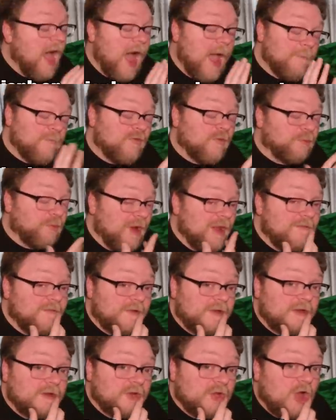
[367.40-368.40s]
I'm surprised
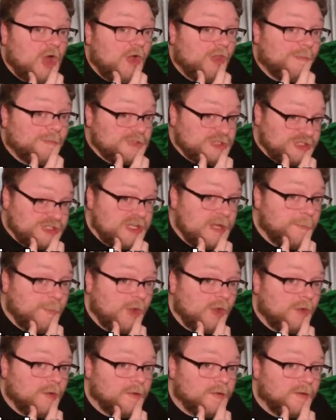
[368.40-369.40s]
he didn't call him
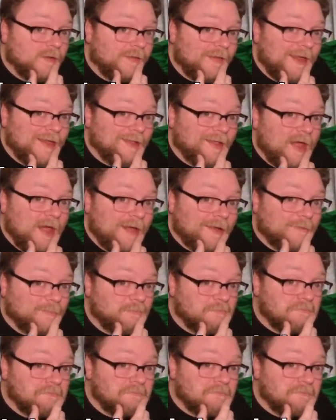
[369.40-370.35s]
sheeple in that line.